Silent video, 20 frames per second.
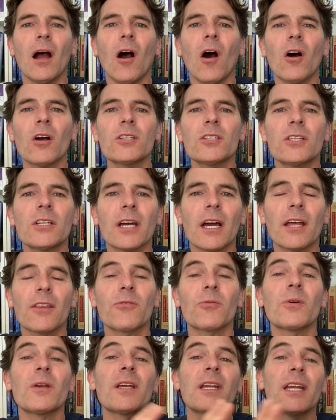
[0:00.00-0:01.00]

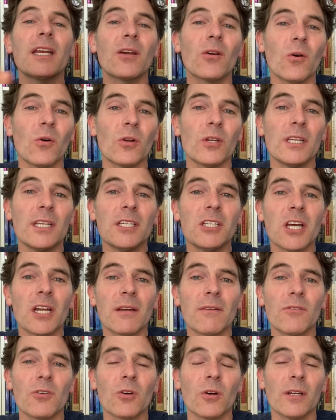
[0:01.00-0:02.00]
osteoarthritic or
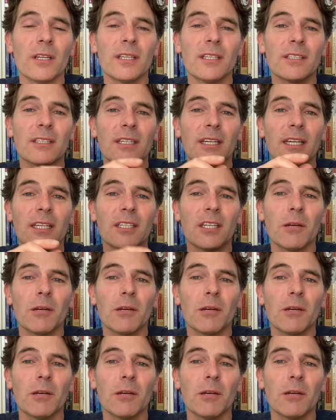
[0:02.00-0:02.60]
degenerative joint disease